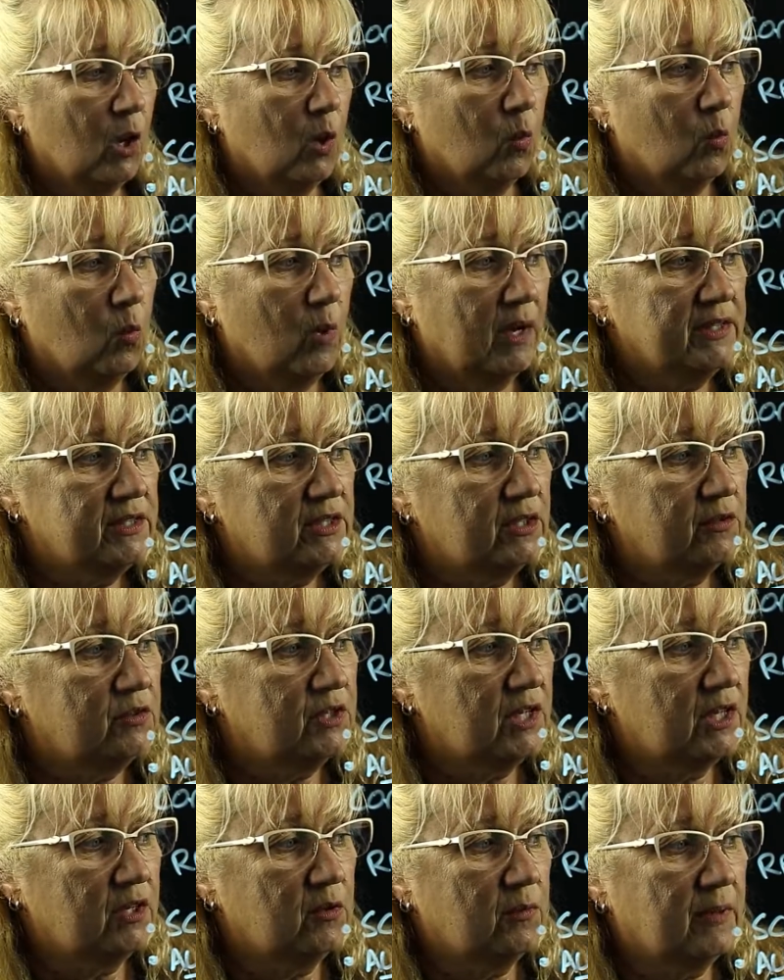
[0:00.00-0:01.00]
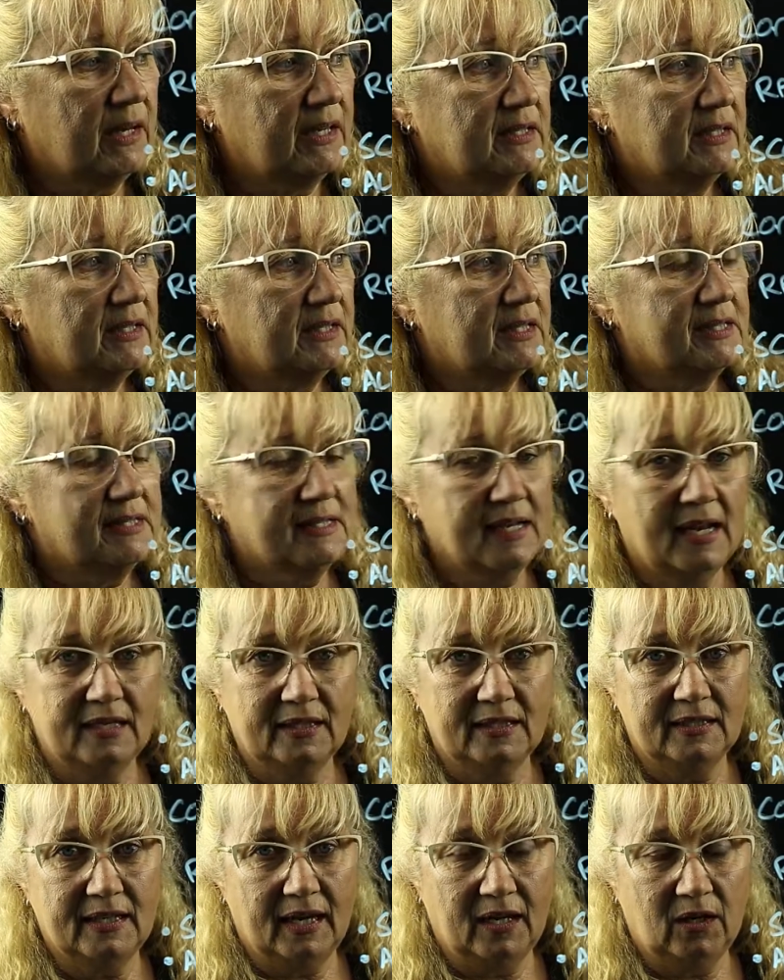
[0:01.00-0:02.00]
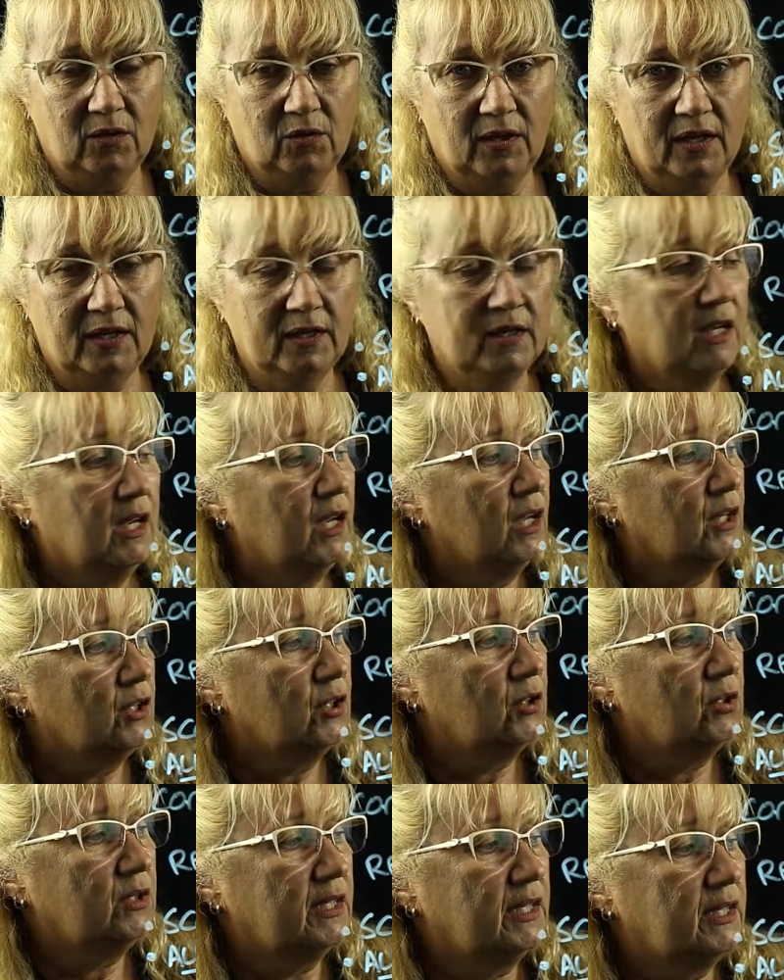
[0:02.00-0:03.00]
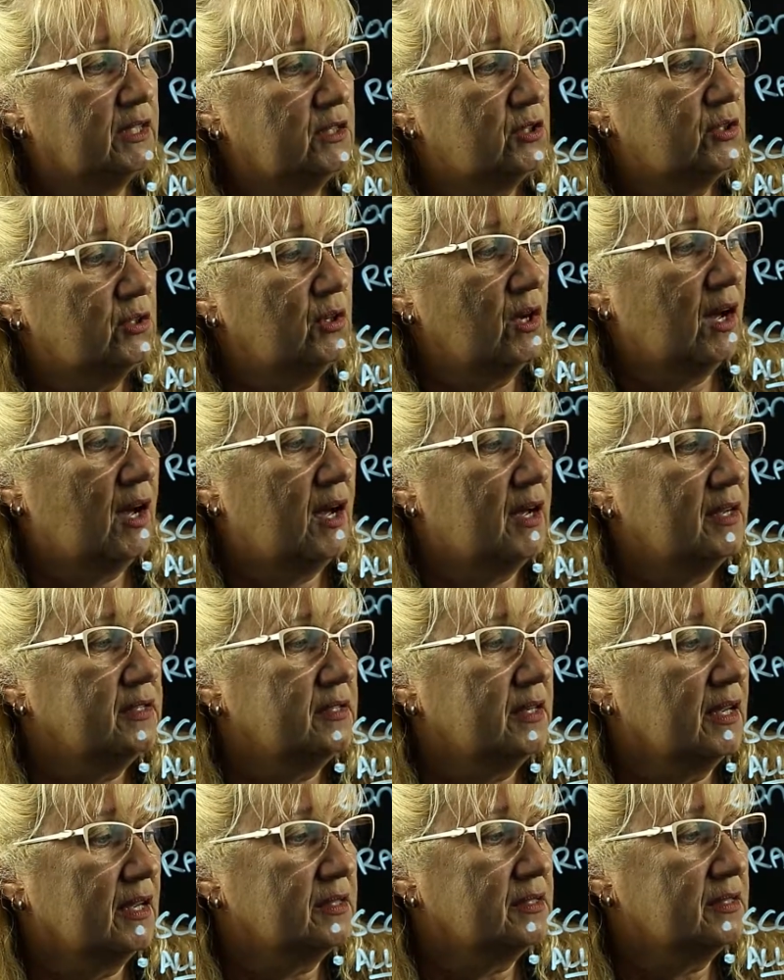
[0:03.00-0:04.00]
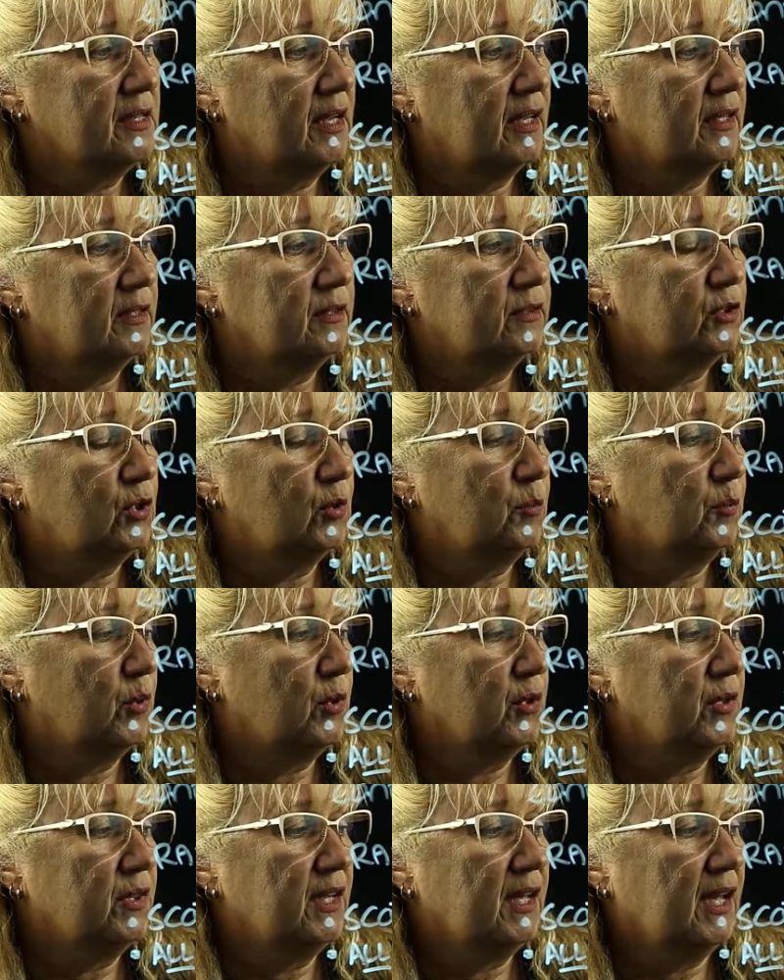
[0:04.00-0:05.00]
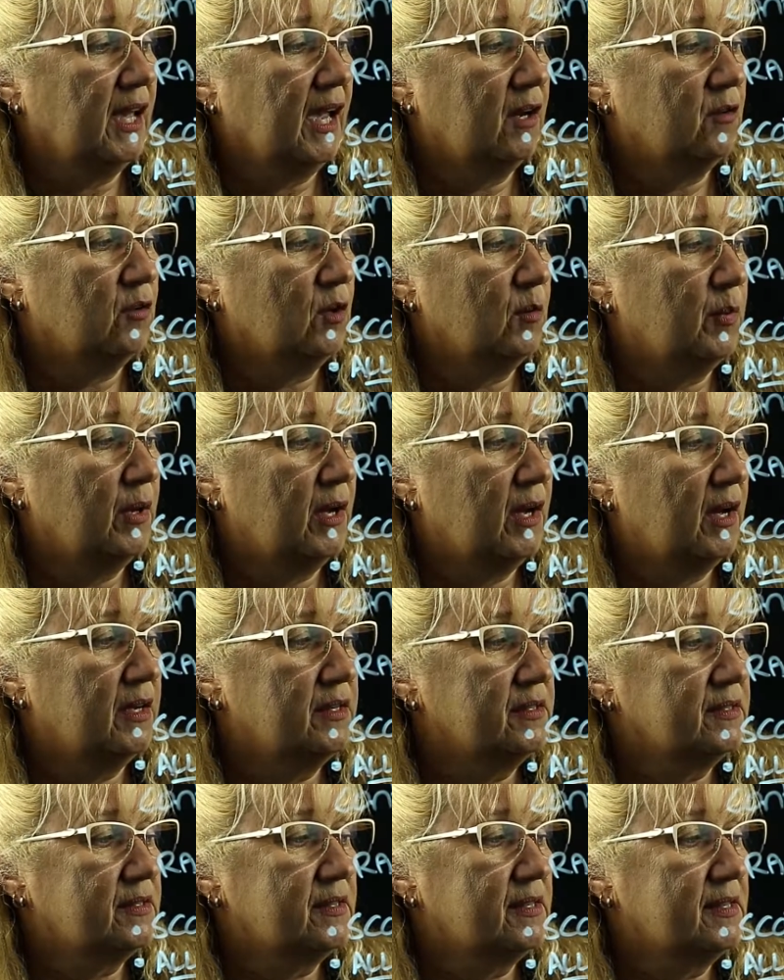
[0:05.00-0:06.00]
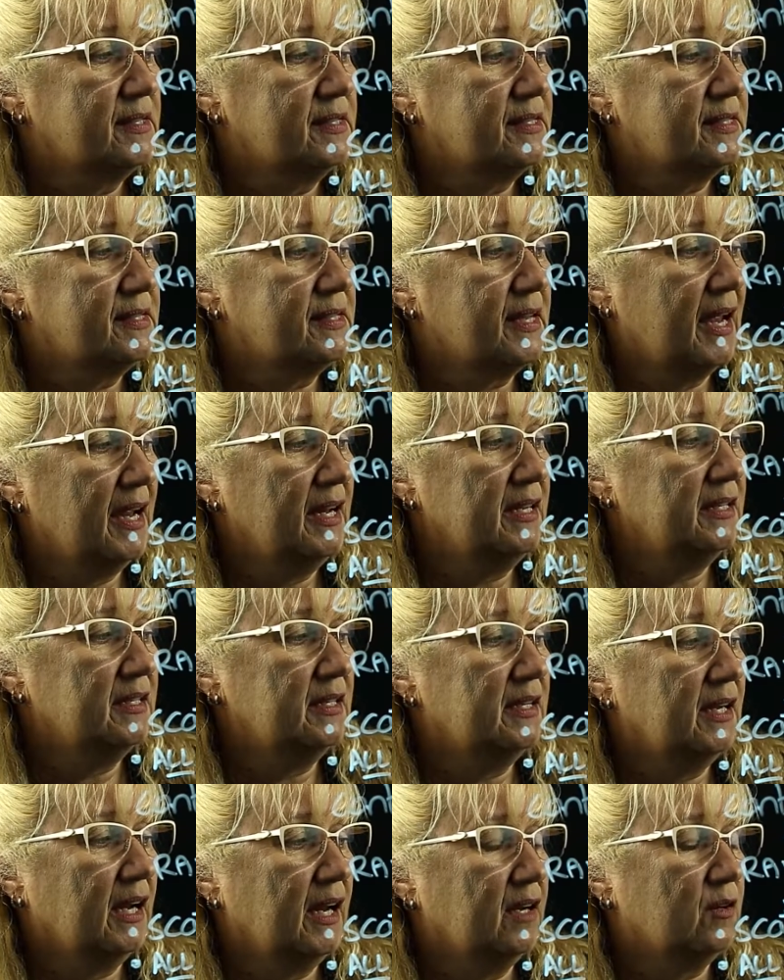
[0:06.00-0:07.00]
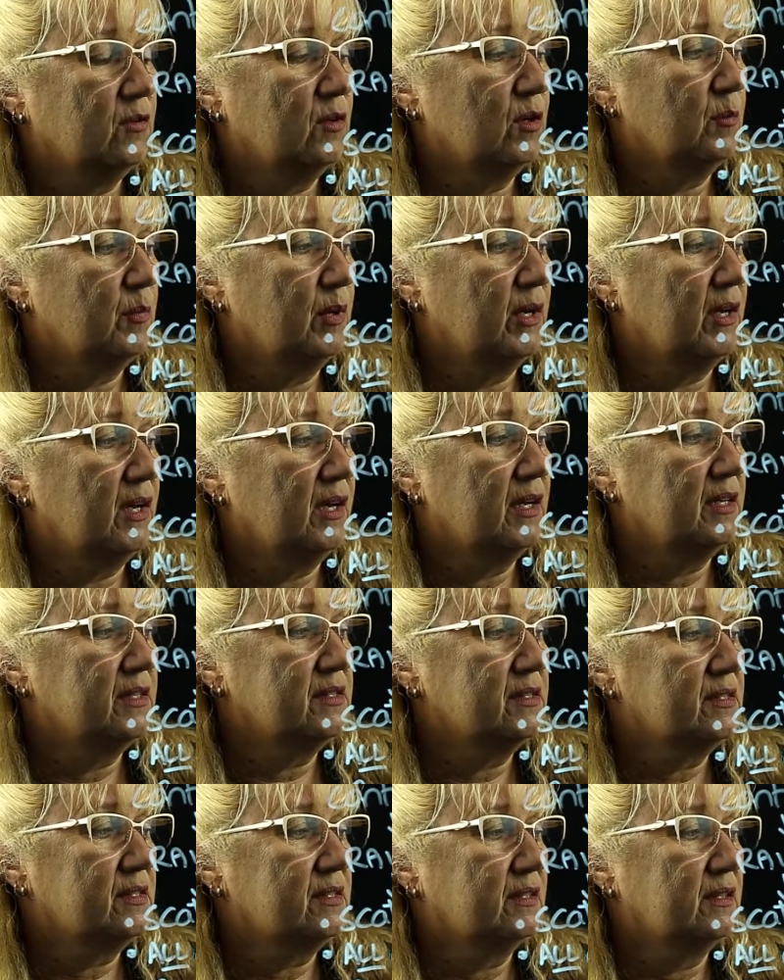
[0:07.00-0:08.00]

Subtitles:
Once you've generated the standard error, you need to ask Excel to put the error bars, standard error bars,